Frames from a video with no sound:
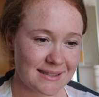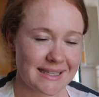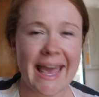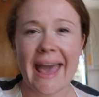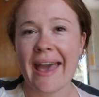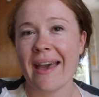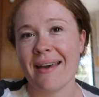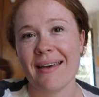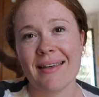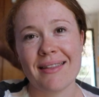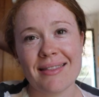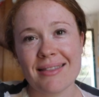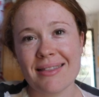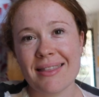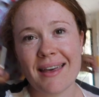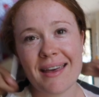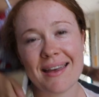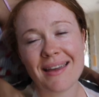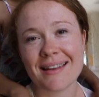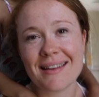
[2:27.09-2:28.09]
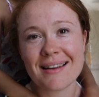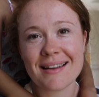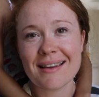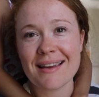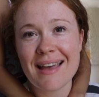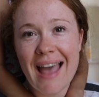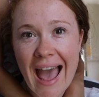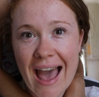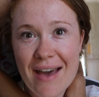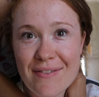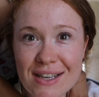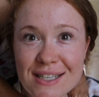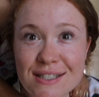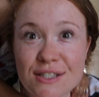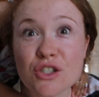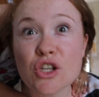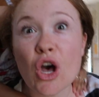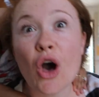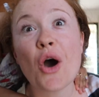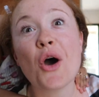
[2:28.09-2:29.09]
Yeah, but having
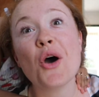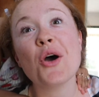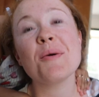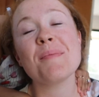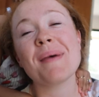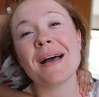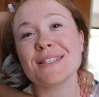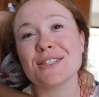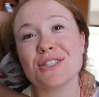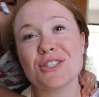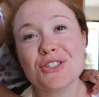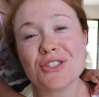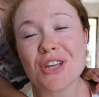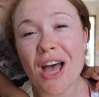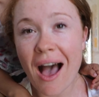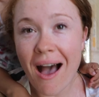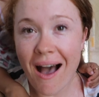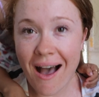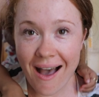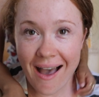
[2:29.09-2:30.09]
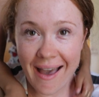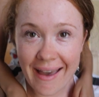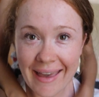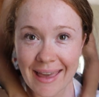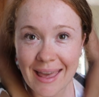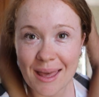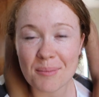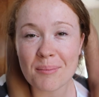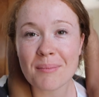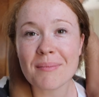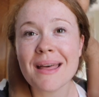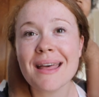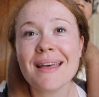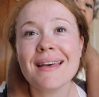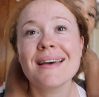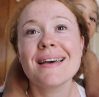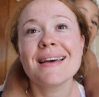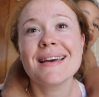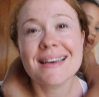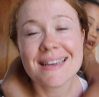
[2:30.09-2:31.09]
so much time
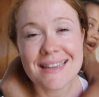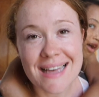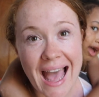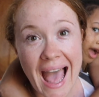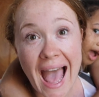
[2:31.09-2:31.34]
ah.